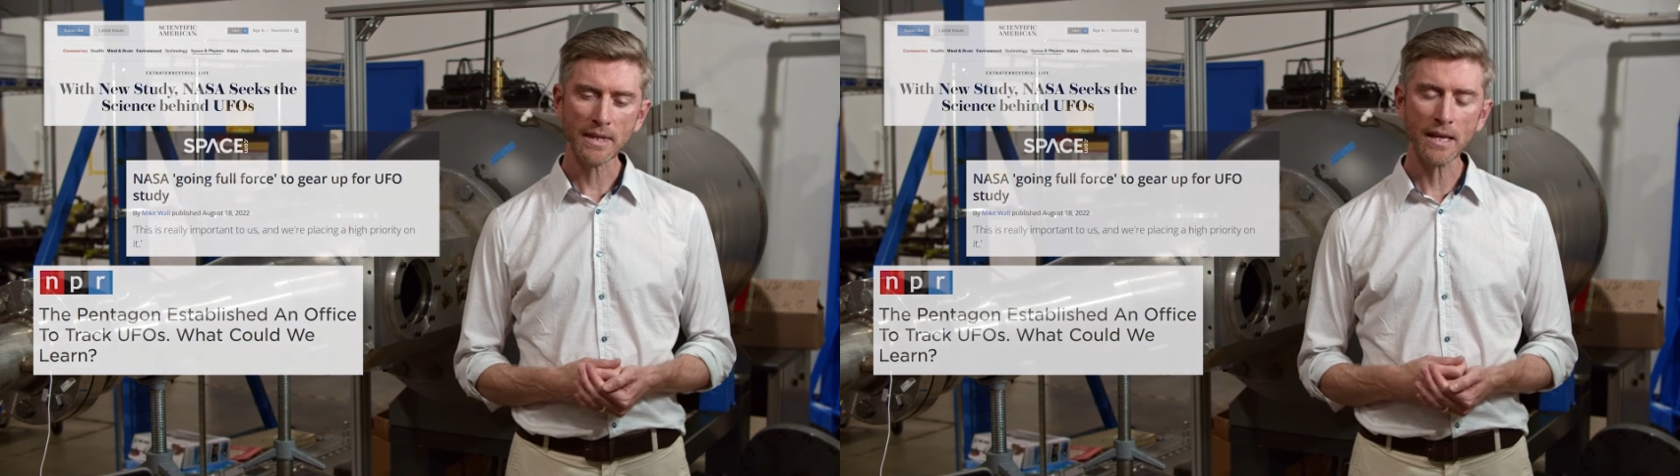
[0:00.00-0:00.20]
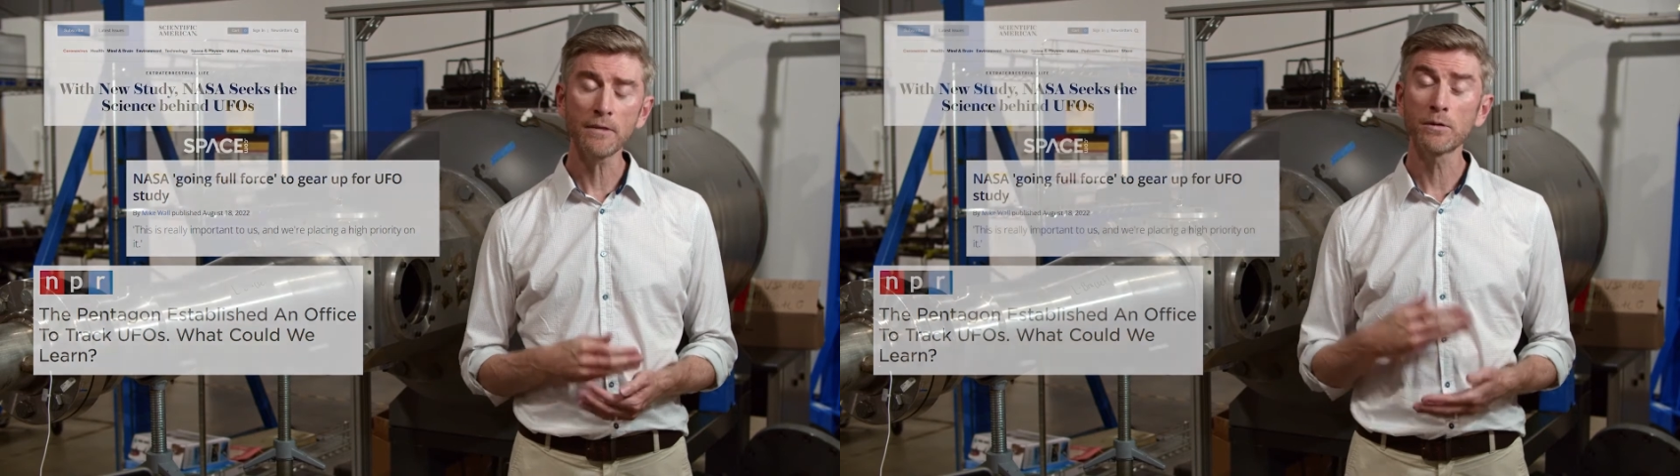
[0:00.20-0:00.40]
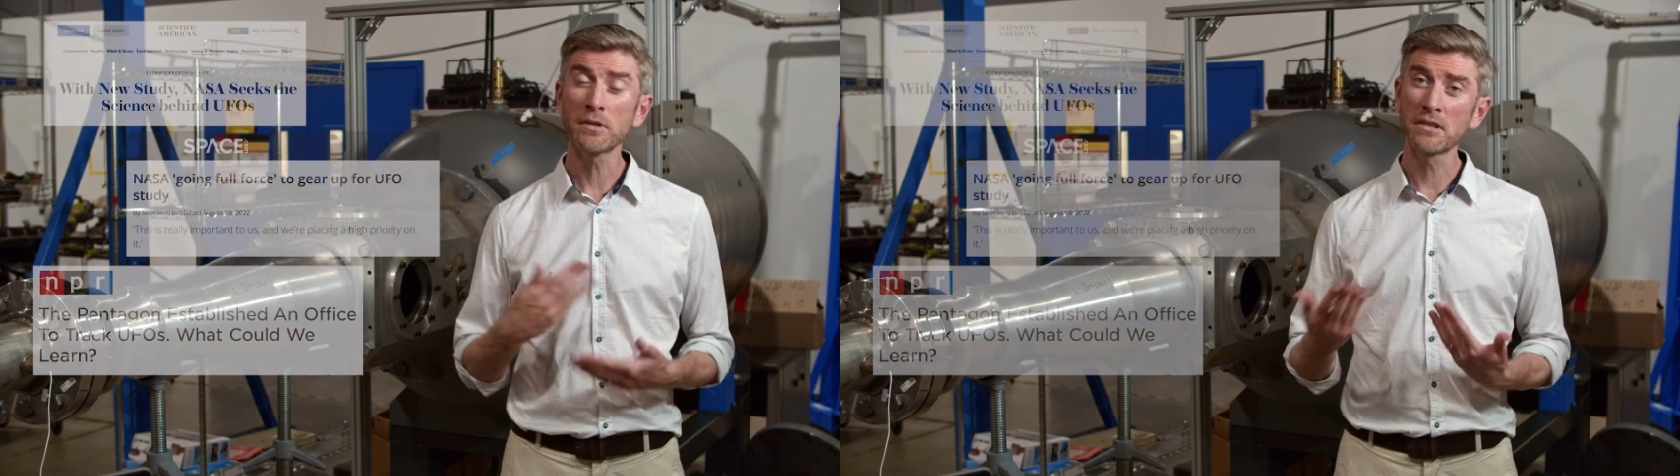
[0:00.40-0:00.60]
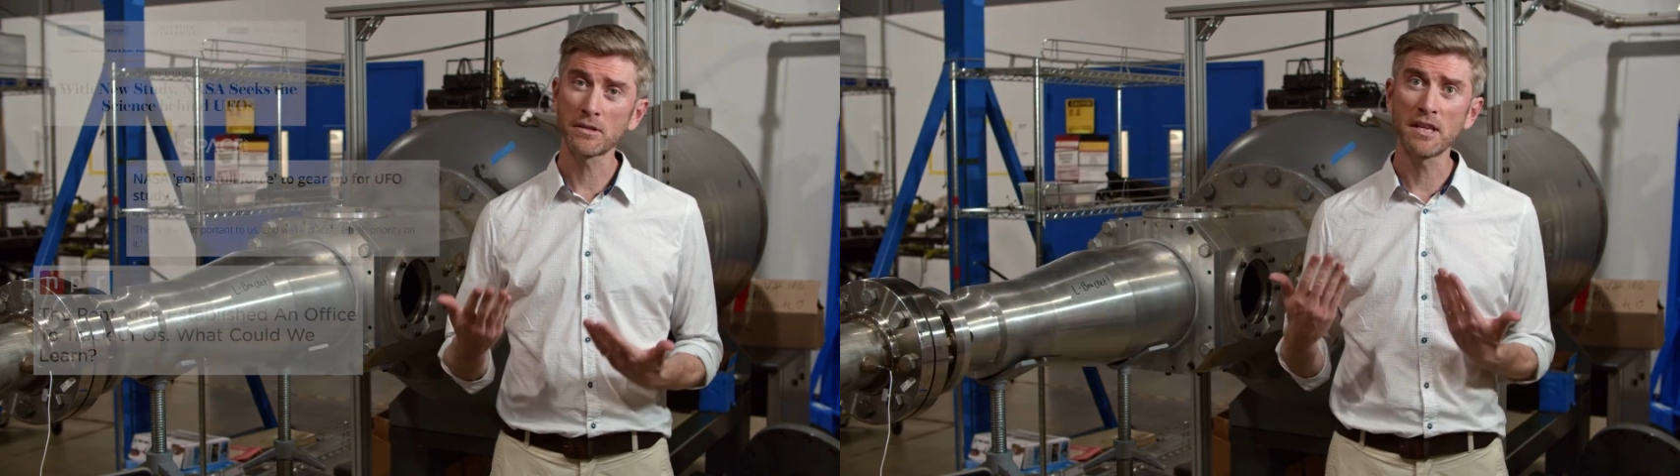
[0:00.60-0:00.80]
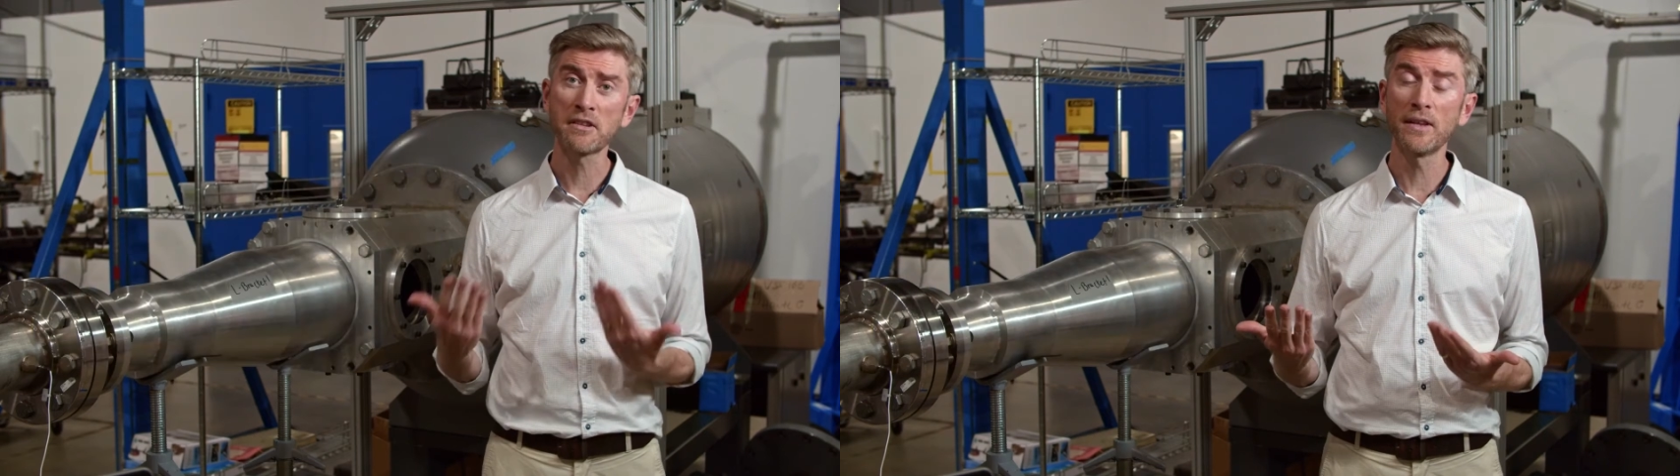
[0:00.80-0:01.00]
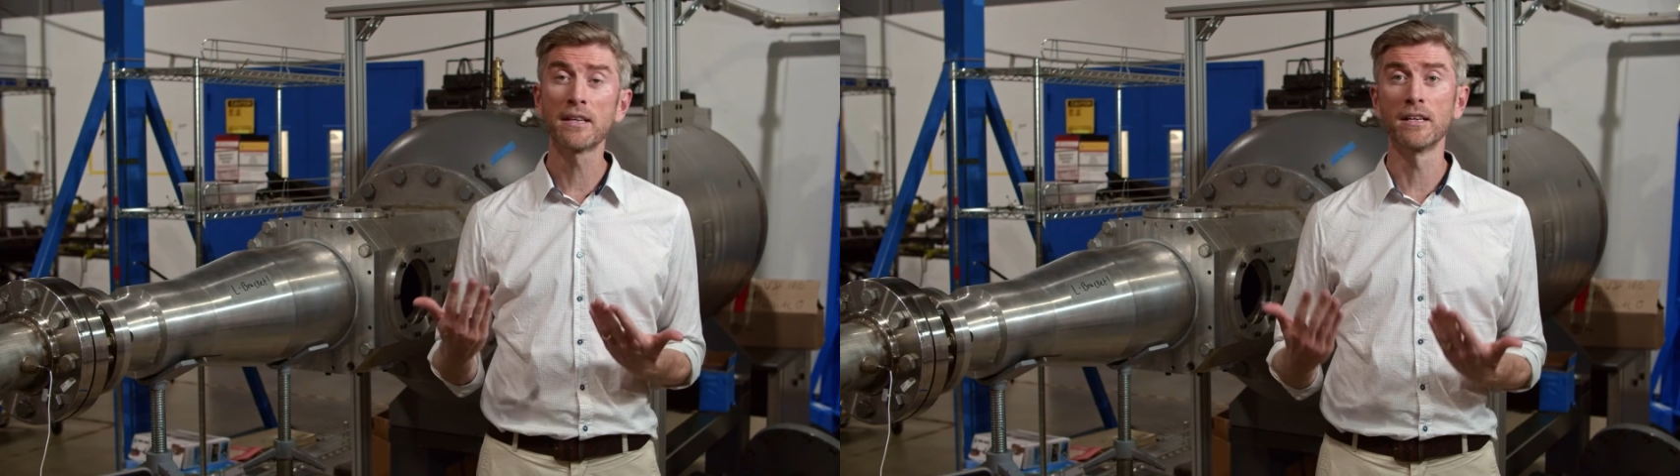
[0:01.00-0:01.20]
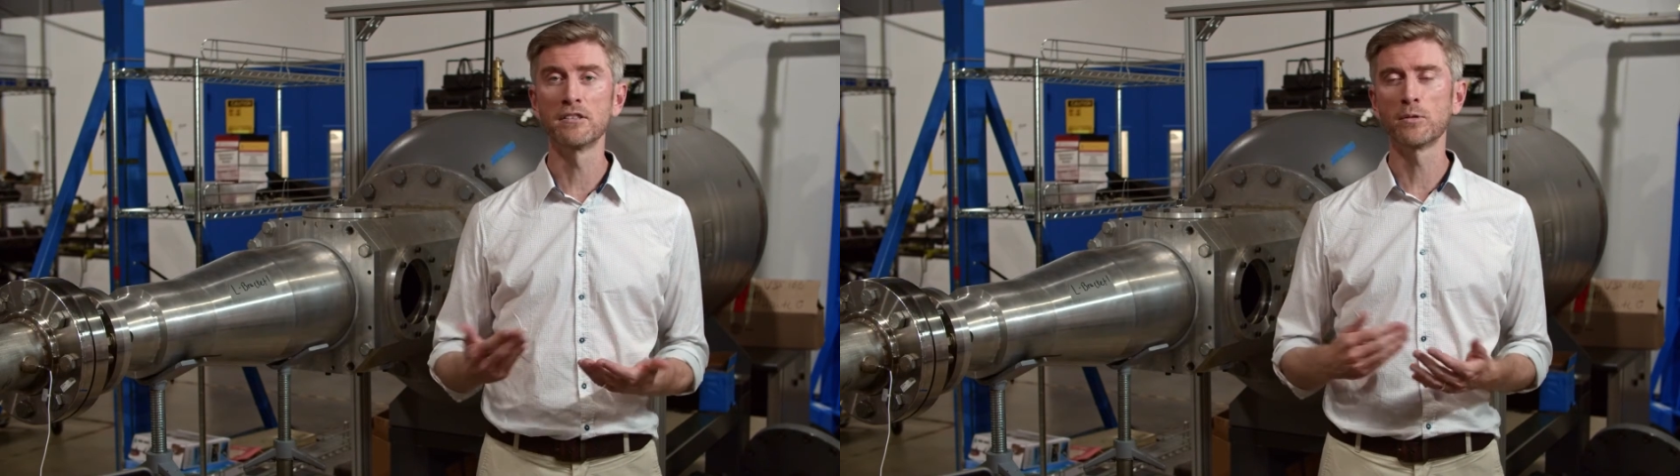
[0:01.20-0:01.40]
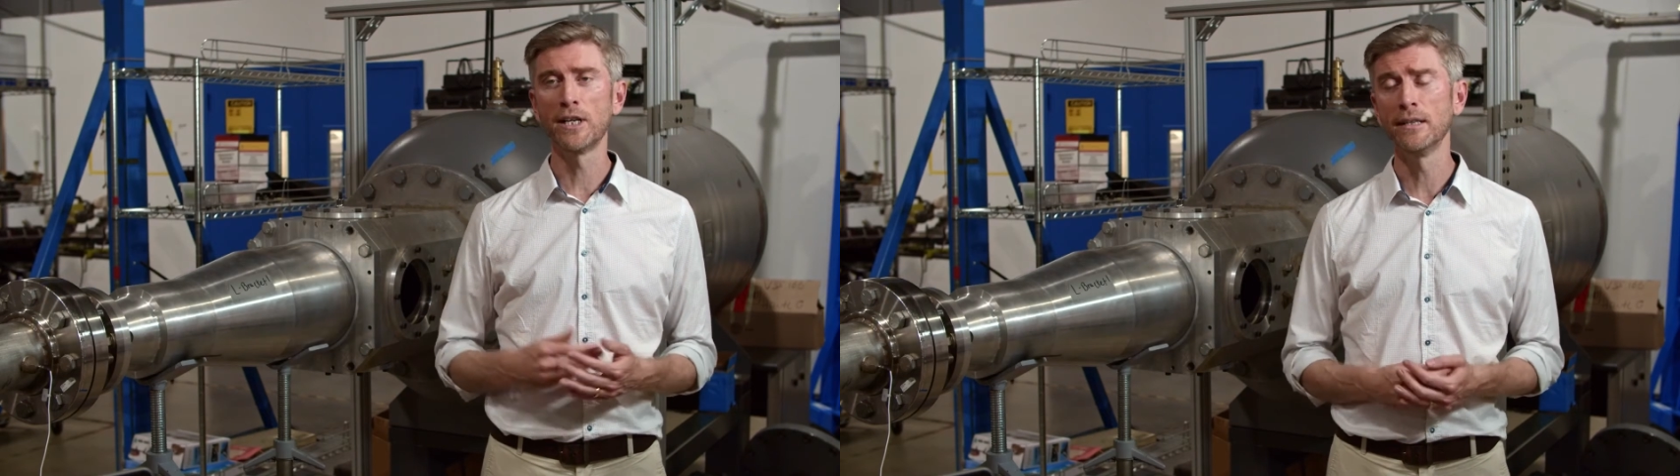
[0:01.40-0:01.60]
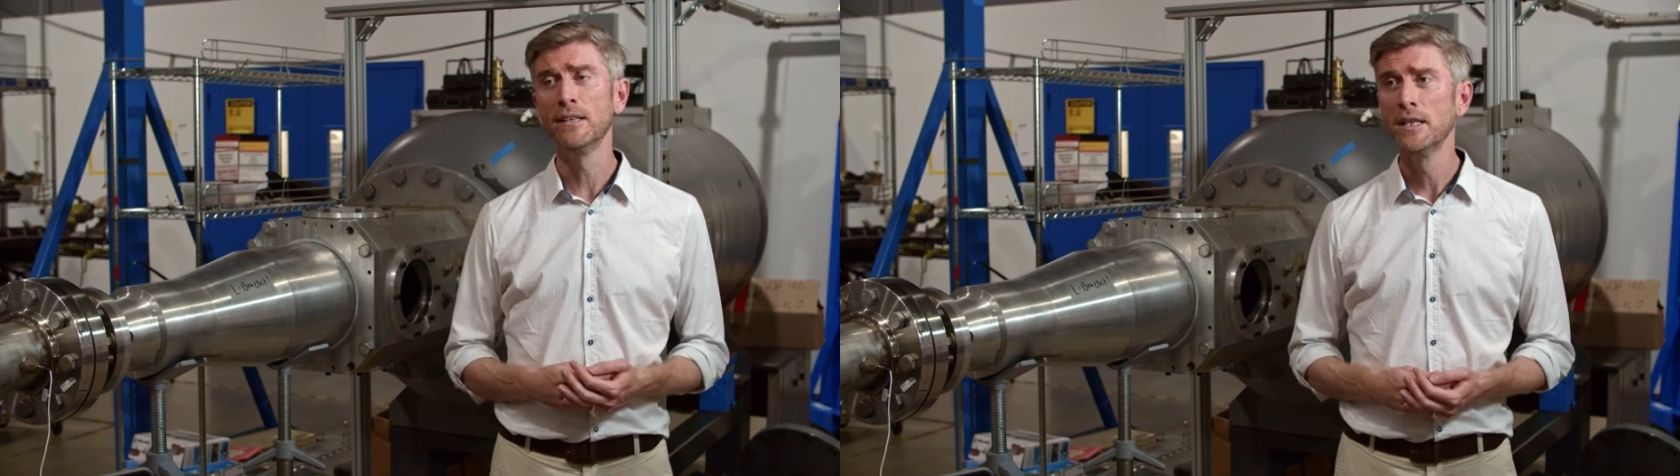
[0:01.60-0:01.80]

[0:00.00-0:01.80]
And of course this got us thinking as well.